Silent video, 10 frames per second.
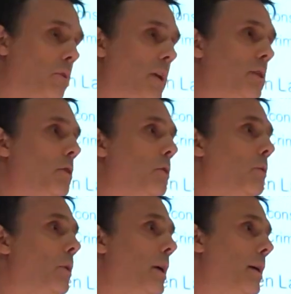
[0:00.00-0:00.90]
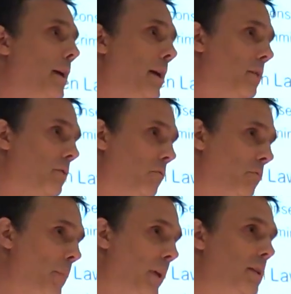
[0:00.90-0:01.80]
The issue is
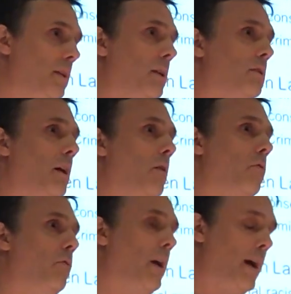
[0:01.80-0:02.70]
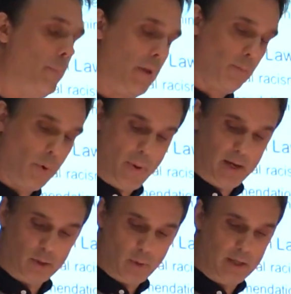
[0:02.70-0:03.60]
repeating itself and being
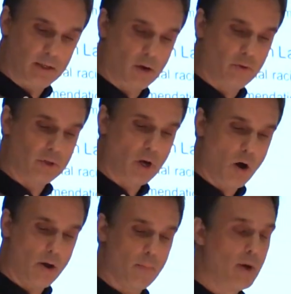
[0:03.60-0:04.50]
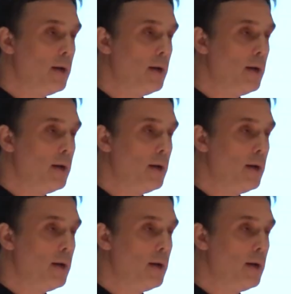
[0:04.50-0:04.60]
perpetuated over time.